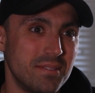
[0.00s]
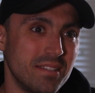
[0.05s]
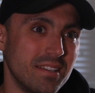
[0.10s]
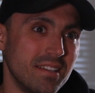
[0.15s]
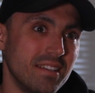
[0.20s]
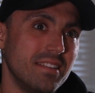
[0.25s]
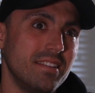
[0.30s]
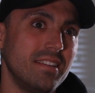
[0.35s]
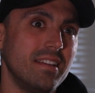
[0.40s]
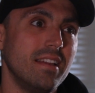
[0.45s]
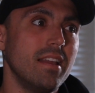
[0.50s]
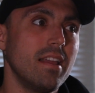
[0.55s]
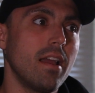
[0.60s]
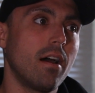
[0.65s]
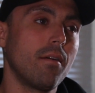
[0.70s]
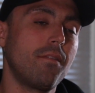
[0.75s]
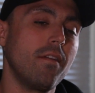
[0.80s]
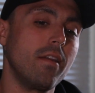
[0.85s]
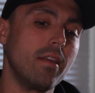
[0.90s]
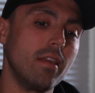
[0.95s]
So
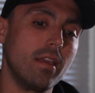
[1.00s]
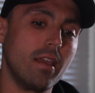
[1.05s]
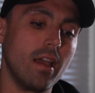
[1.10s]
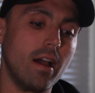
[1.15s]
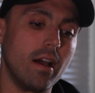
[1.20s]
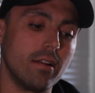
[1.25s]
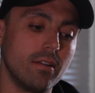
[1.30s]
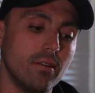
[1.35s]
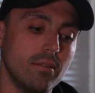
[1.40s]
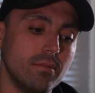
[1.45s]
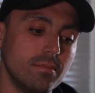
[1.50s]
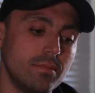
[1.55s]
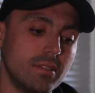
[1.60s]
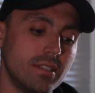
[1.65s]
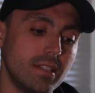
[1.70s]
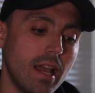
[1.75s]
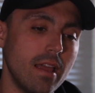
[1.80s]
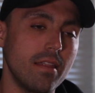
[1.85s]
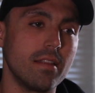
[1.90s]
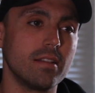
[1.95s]
I think you can't
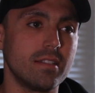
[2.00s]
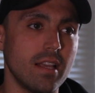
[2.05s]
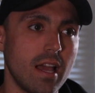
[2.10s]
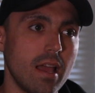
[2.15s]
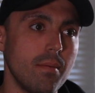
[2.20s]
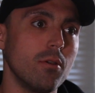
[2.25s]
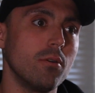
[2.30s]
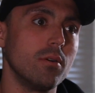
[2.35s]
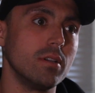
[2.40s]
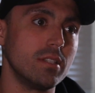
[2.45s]
stay the same.